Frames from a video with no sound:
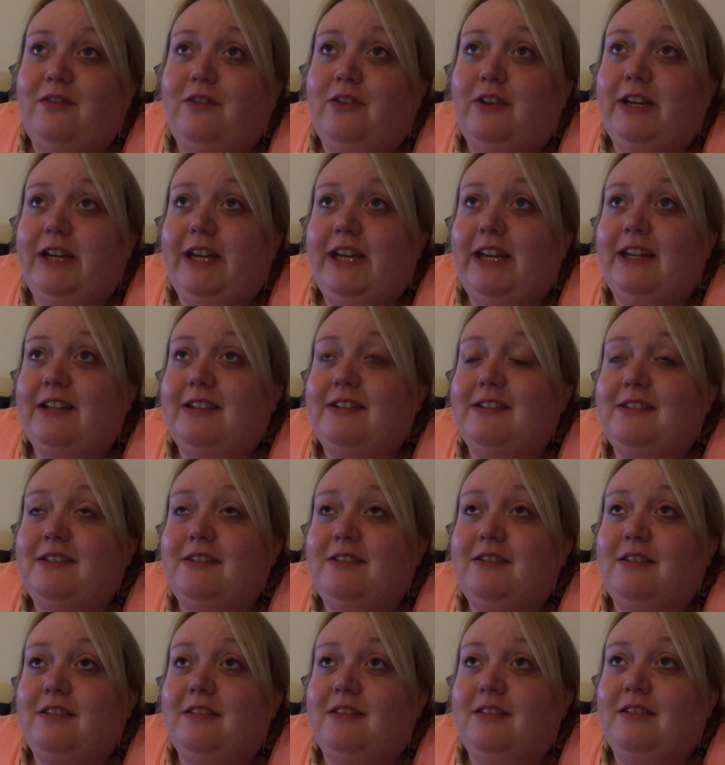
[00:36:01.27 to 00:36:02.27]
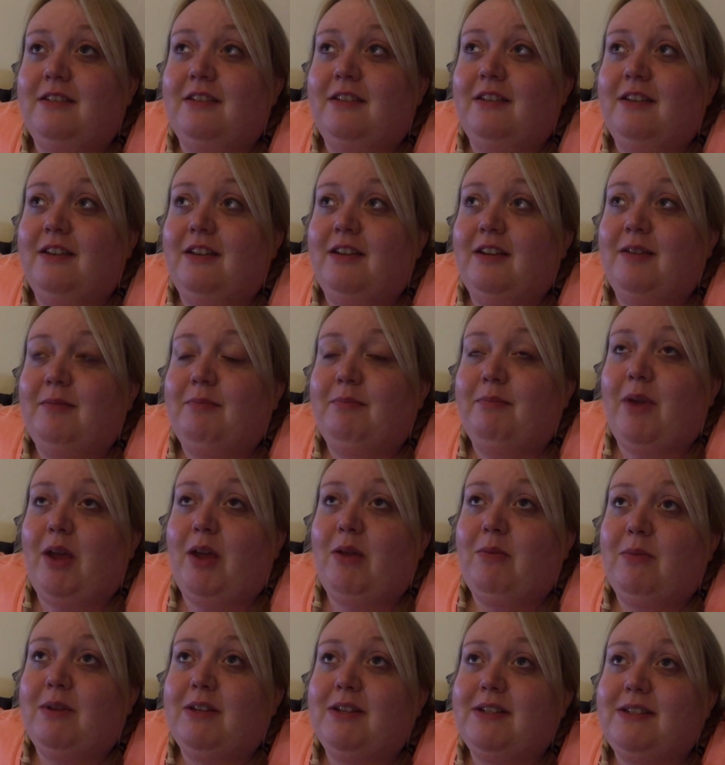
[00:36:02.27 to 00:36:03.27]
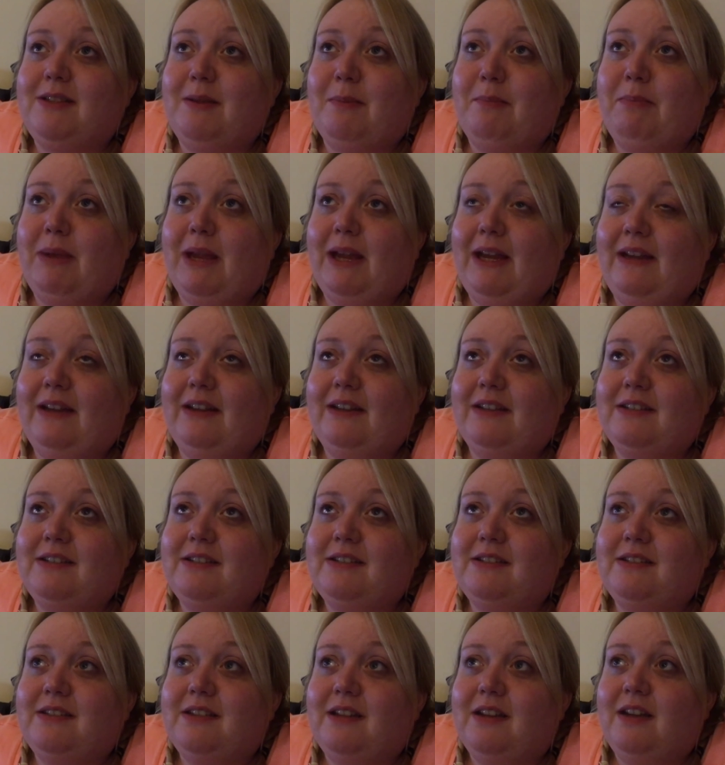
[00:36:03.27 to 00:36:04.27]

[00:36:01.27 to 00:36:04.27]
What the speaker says: funniest moments and Pink's